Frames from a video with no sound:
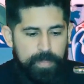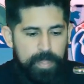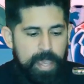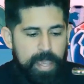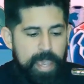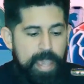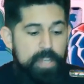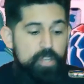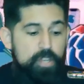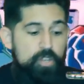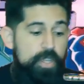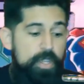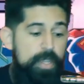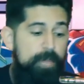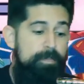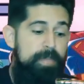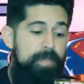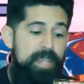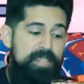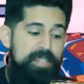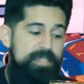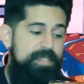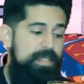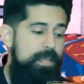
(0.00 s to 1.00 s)
And you can
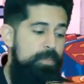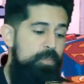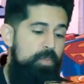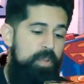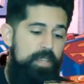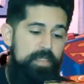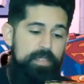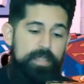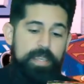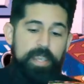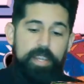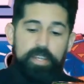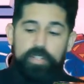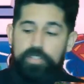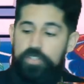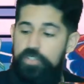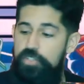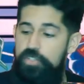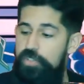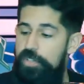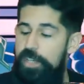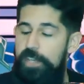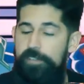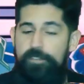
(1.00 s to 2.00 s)
mix them with
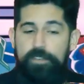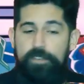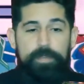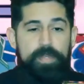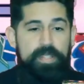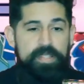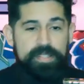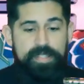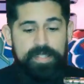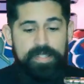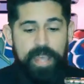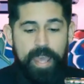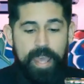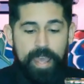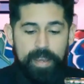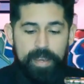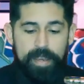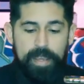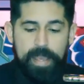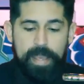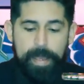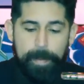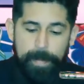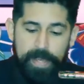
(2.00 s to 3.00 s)
characters you get from the
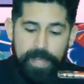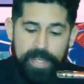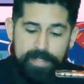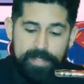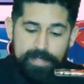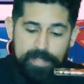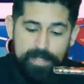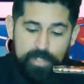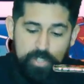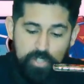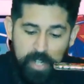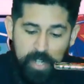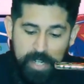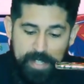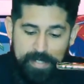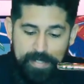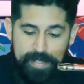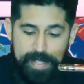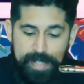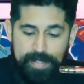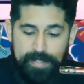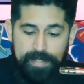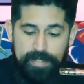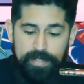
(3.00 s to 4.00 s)
set because the trait
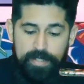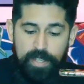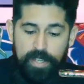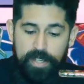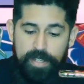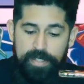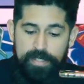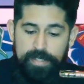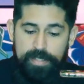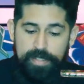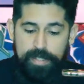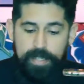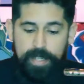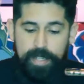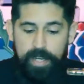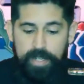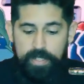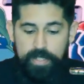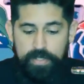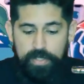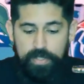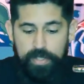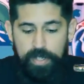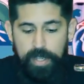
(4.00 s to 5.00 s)
says as long as the
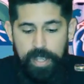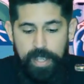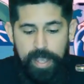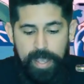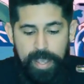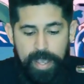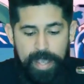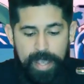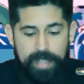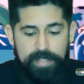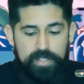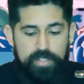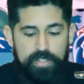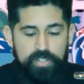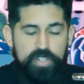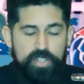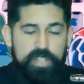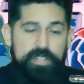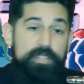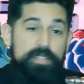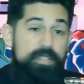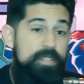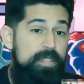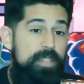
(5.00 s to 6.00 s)
character has a
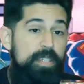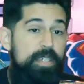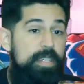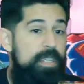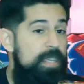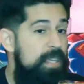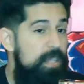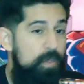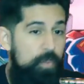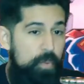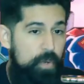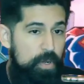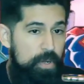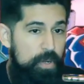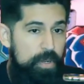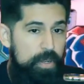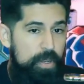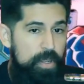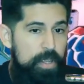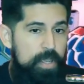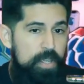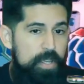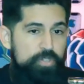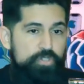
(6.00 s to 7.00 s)
Justice League
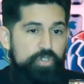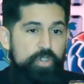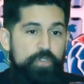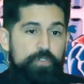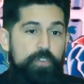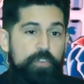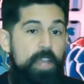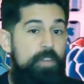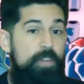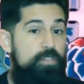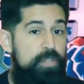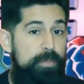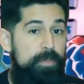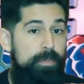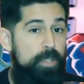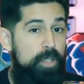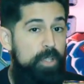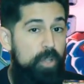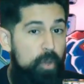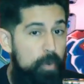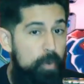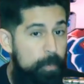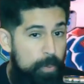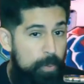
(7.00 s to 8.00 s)
keyword. So if you have some
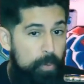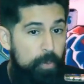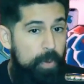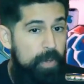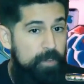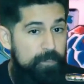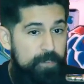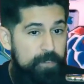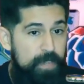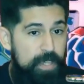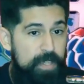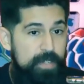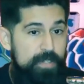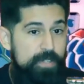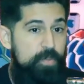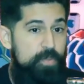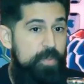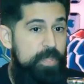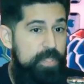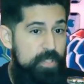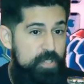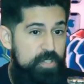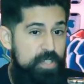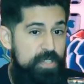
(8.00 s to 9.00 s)
low point figures
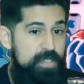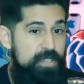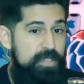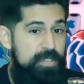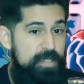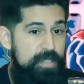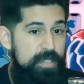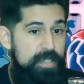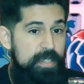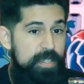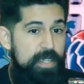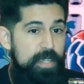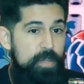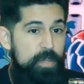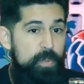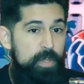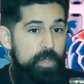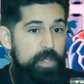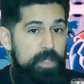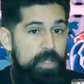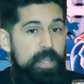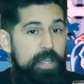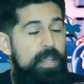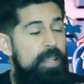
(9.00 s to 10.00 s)
with a Justice League
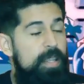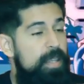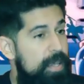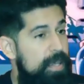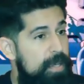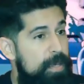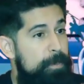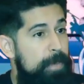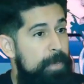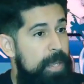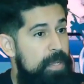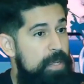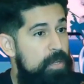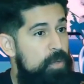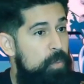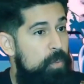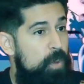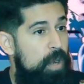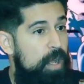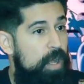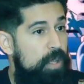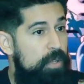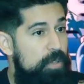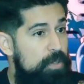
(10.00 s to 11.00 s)
keyword, like Amanda
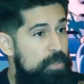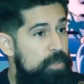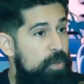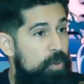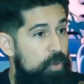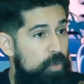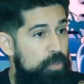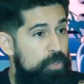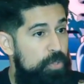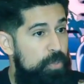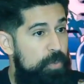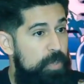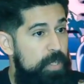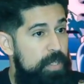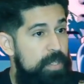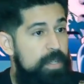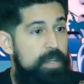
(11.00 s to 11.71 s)
Waller, the older one,